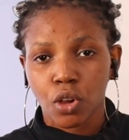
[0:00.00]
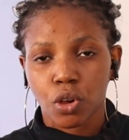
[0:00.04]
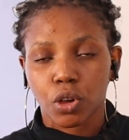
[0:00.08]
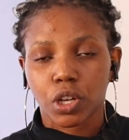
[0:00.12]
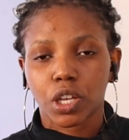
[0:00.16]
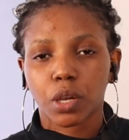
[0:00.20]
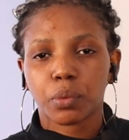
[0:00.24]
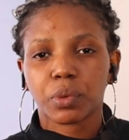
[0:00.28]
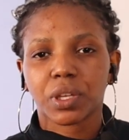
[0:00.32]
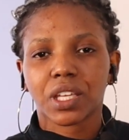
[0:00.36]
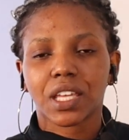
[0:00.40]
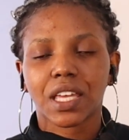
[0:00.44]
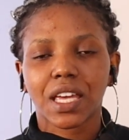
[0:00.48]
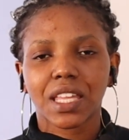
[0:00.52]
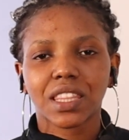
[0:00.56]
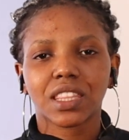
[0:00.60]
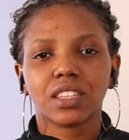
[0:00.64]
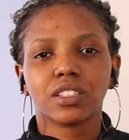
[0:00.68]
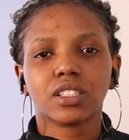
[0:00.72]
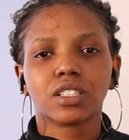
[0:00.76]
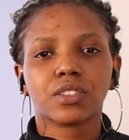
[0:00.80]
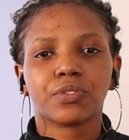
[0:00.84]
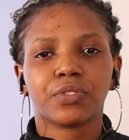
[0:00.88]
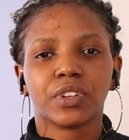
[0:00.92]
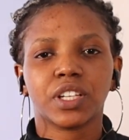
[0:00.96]
Okay, we get
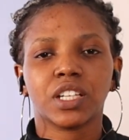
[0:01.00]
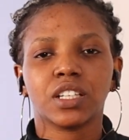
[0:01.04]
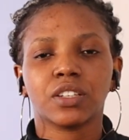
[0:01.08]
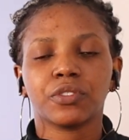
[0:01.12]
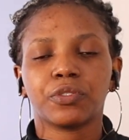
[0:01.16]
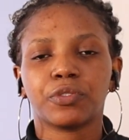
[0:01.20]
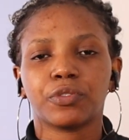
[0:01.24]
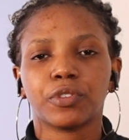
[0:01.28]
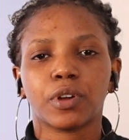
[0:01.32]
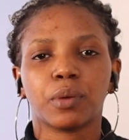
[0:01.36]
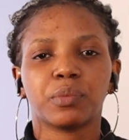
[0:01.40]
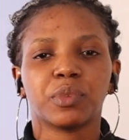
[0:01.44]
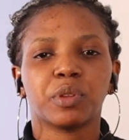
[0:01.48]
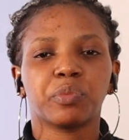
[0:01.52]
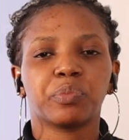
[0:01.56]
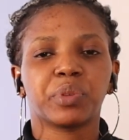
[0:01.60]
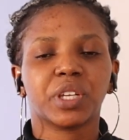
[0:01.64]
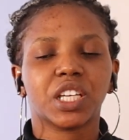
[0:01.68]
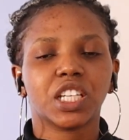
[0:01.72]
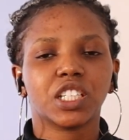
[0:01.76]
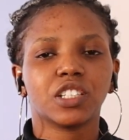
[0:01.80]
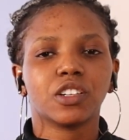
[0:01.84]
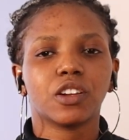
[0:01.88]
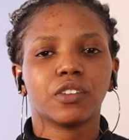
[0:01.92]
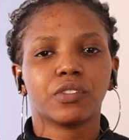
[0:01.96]
this feeling from the
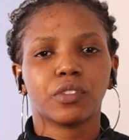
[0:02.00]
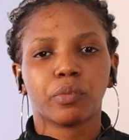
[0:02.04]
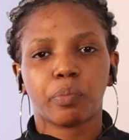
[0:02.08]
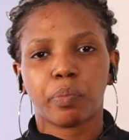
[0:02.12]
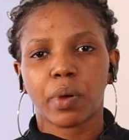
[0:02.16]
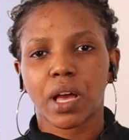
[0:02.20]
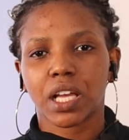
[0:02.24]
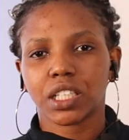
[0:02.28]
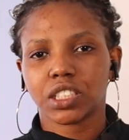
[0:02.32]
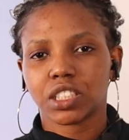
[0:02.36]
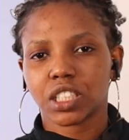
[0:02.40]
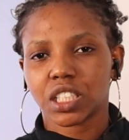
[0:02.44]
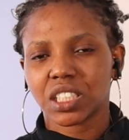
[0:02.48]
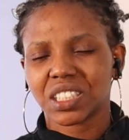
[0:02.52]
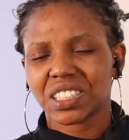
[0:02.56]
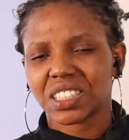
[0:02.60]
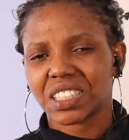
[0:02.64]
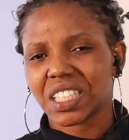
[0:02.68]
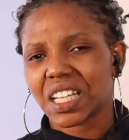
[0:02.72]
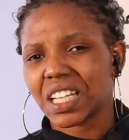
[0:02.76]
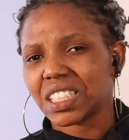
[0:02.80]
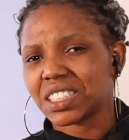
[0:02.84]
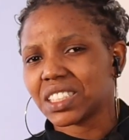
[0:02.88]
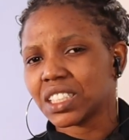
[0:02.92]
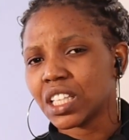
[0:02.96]
beginning of the passage
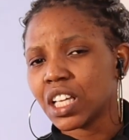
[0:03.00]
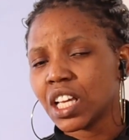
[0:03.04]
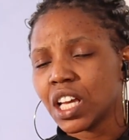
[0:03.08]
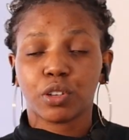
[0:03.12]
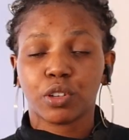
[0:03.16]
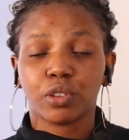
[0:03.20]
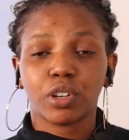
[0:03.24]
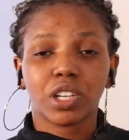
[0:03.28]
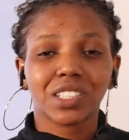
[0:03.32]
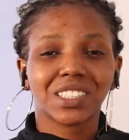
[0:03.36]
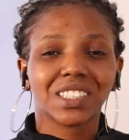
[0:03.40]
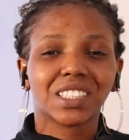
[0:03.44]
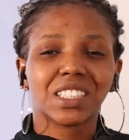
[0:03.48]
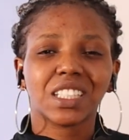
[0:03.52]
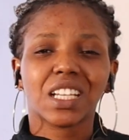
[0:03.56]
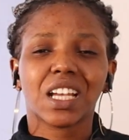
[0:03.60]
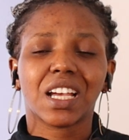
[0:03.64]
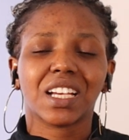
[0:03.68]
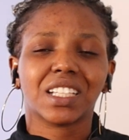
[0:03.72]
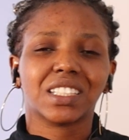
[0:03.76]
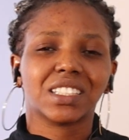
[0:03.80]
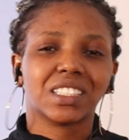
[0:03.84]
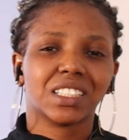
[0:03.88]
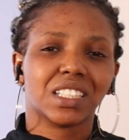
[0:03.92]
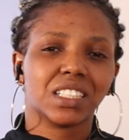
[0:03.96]
that curiosity
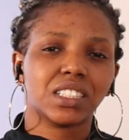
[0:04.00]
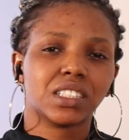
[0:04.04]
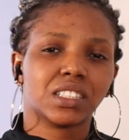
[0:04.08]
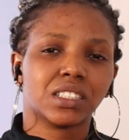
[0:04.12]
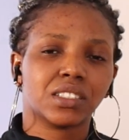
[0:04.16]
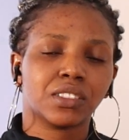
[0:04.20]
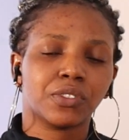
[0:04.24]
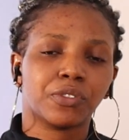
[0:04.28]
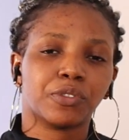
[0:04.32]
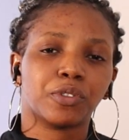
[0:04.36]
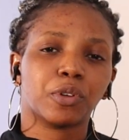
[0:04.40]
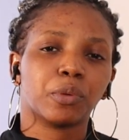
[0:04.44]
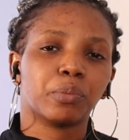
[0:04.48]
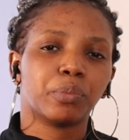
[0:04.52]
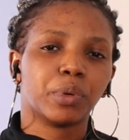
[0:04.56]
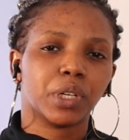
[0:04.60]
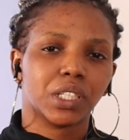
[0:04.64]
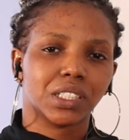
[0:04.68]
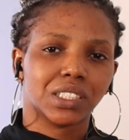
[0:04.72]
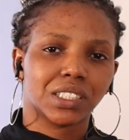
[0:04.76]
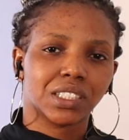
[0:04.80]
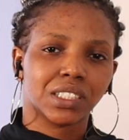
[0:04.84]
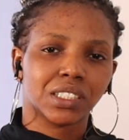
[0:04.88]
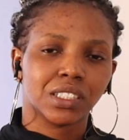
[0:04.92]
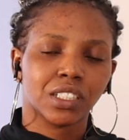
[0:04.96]
exists from
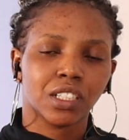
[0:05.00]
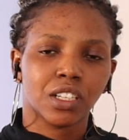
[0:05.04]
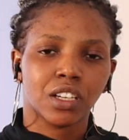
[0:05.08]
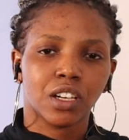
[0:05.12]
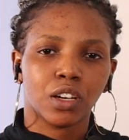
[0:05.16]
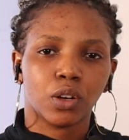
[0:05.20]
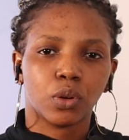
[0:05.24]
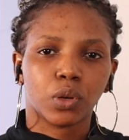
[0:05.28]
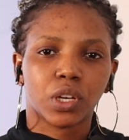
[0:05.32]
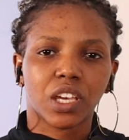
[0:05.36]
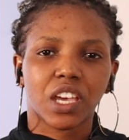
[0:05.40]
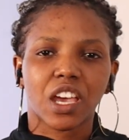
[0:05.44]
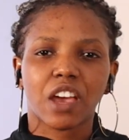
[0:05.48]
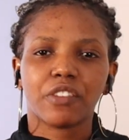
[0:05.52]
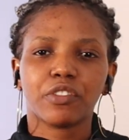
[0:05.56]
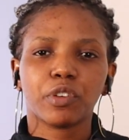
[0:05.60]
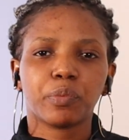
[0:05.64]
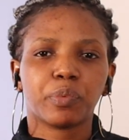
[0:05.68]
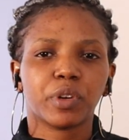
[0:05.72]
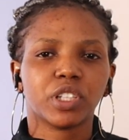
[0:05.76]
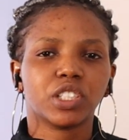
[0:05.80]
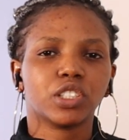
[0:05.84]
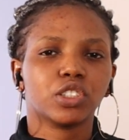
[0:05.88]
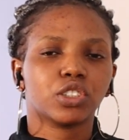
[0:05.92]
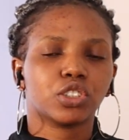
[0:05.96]
birth. Okay,
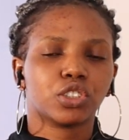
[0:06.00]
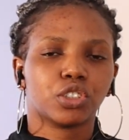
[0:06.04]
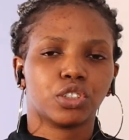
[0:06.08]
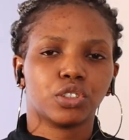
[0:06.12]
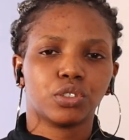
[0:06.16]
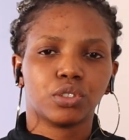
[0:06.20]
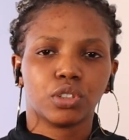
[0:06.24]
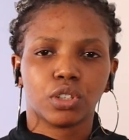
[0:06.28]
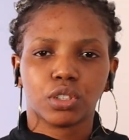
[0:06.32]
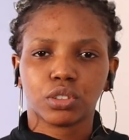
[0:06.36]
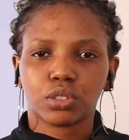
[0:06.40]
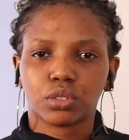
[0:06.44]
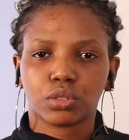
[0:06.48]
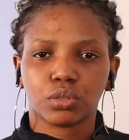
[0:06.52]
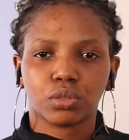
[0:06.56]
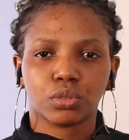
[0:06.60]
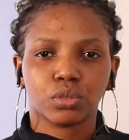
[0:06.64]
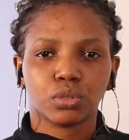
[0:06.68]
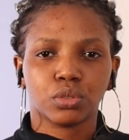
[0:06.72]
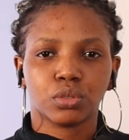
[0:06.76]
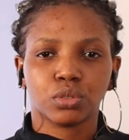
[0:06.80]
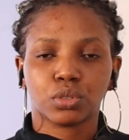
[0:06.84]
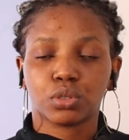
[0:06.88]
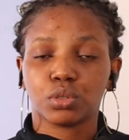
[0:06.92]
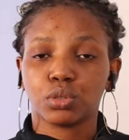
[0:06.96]
everybody is curious to
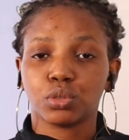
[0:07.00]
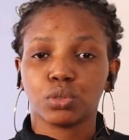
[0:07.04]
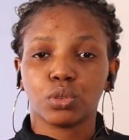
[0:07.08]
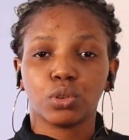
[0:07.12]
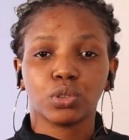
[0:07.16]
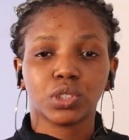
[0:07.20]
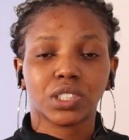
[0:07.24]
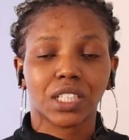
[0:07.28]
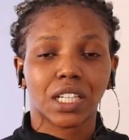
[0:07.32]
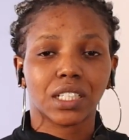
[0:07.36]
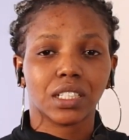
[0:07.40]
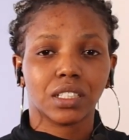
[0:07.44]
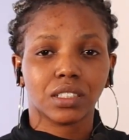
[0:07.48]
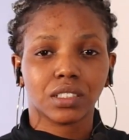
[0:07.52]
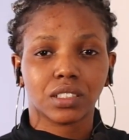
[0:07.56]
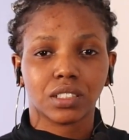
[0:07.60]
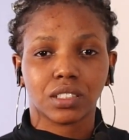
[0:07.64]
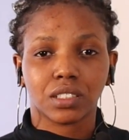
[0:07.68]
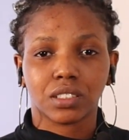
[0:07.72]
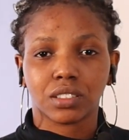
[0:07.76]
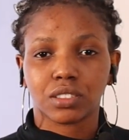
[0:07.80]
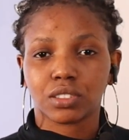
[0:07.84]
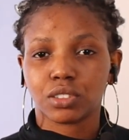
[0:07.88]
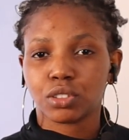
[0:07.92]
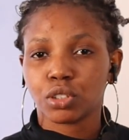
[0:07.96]
know certain
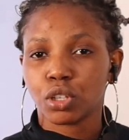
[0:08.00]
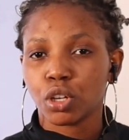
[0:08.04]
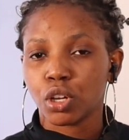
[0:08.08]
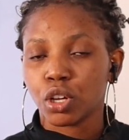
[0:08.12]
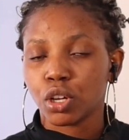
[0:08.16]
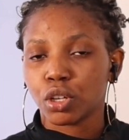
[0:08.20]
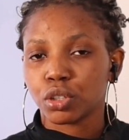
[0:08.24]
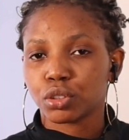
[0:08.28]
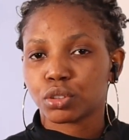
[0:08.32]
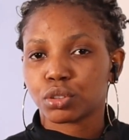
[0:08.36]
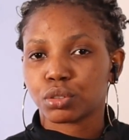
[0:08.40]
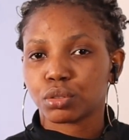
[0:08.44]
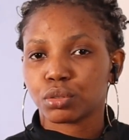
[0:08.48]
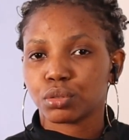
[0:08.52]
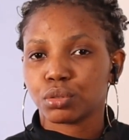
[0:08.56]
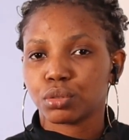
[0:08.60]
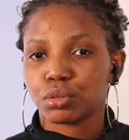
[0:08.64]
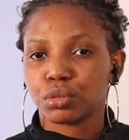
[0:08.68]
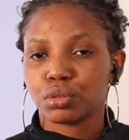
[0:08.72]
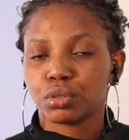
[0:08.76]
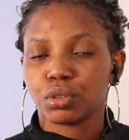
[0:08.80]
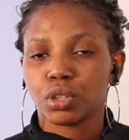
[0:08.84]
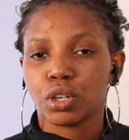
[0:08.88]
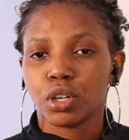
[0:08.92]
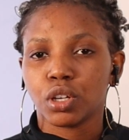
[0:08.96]
things,
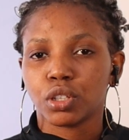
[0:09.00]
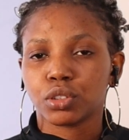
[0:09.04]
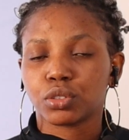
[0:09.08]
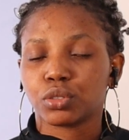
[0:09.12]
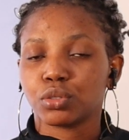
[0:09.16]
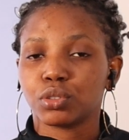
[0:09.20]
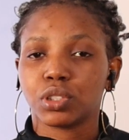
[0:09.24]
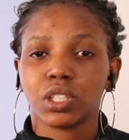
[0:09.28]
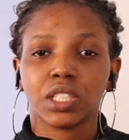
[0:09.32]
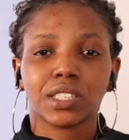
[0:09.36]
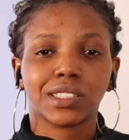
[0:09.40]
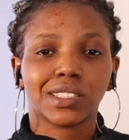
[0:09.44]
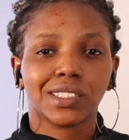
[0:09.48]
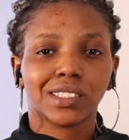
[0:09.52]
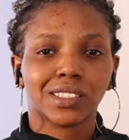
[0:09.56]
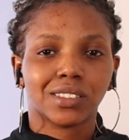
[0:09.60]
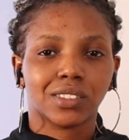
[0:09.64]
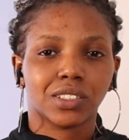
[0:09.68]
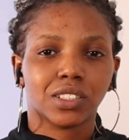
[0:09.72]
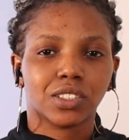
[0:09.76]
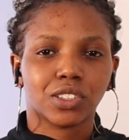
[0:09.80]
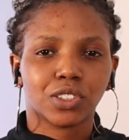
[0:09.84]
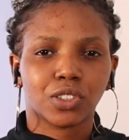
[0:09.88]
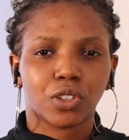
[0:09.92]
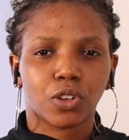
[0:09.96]
to listen
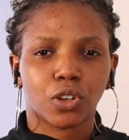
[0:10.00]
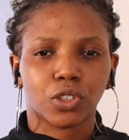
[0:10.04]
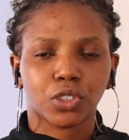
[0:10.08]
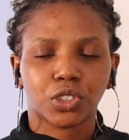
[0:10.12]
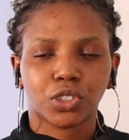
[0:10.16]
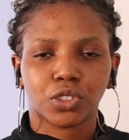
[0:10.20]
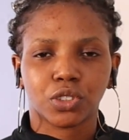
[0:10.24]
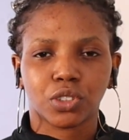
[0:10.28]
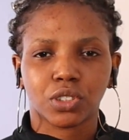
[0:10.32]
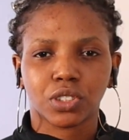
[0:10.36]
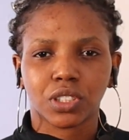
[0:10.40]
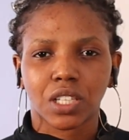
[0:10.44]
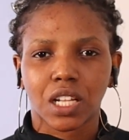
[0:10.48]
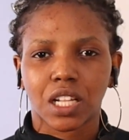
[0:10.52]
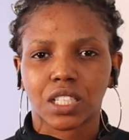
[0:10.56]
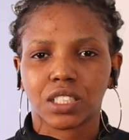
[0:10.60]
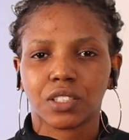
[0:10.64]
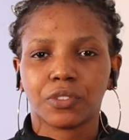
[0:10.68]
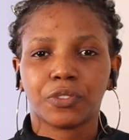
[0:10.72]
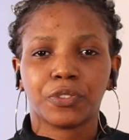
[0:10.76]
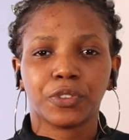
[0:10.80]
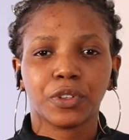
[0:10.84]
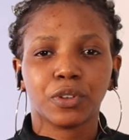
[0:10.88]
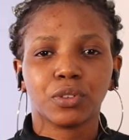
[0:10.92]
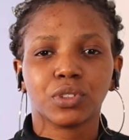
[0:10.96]
to discussion,
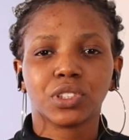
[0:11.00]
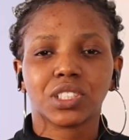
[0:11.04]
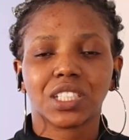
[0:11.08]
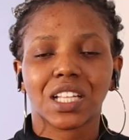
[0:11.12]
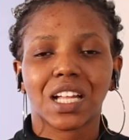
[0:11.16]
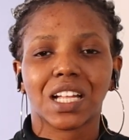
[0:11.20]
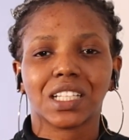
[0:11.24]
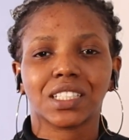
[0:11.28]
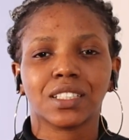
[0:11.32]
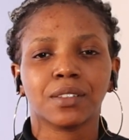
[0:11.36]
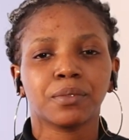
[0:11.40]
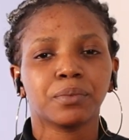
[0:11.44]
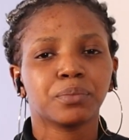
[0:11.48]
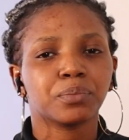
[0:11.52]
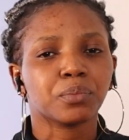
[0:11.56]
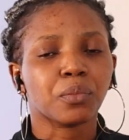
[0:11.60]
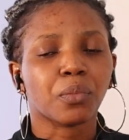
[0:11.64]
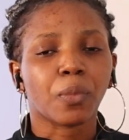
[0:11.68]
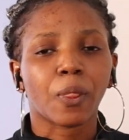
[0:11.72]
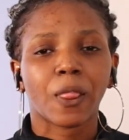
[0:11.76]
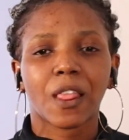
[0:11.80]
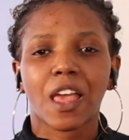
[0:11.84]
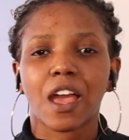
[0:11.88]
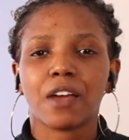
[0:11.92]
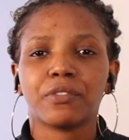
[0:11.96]
and feels that
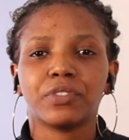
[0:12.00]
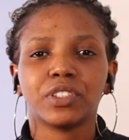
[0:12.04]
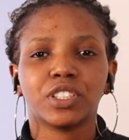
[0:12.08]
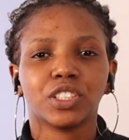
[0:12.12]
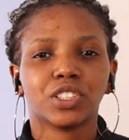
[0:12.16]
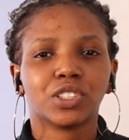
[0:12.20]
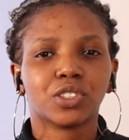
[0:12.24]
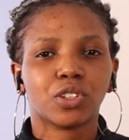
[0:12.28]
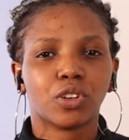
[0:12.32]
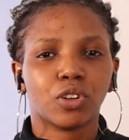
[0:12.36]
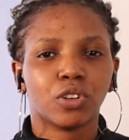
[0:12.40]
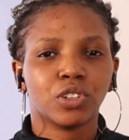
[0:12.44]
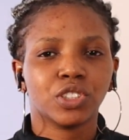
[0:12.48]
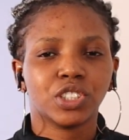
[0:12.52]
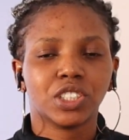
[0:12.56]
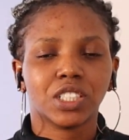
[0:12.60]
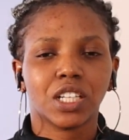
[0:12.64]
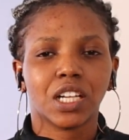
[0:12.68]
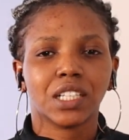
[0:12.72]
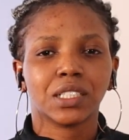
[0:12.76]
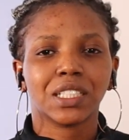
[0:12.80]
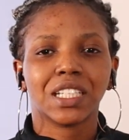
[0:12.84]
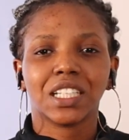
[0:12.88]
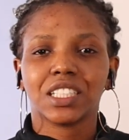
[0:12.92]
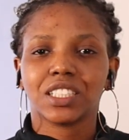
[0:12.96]
every
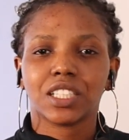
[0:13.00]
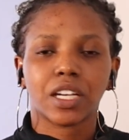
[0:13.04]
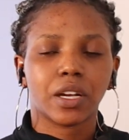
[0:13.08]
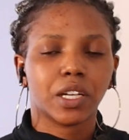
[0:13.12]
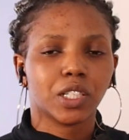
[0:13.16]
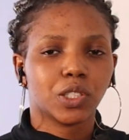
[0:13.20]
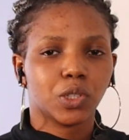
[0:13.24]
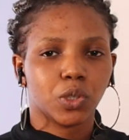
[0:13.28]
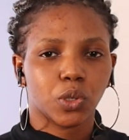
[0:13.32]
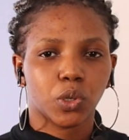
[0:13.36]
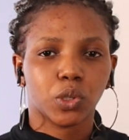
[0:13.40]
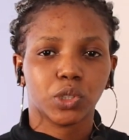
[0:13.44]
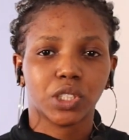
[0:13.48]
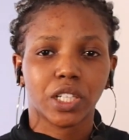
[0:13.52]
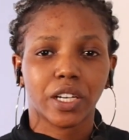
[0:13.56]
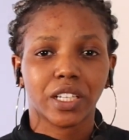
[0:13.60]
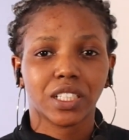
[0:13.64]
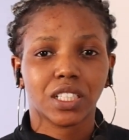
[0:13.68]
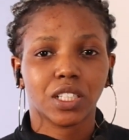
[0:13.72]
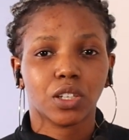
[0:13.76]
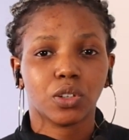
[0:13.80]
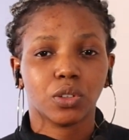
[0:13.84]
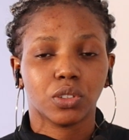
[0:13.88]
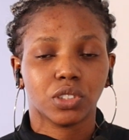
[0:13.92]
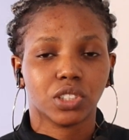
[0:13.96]
discussion indirectly or
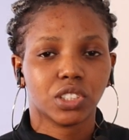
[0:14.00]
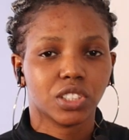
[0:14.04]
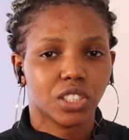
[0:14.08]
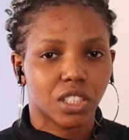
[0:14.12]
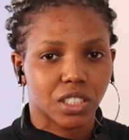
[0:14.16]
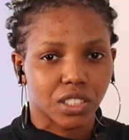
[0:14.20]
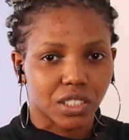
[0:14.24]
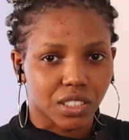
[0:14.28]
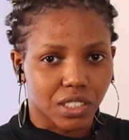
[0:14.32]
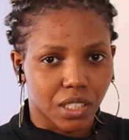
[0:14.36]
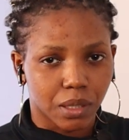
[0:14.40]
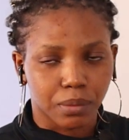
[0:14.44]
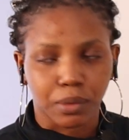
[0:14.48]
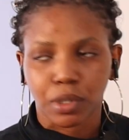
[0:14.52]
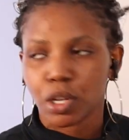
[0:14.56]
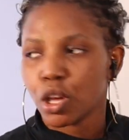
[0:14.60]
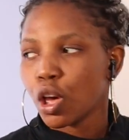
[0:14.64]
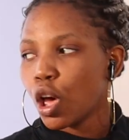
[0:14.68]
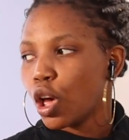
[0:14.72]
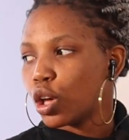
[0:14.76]
directly concerns them.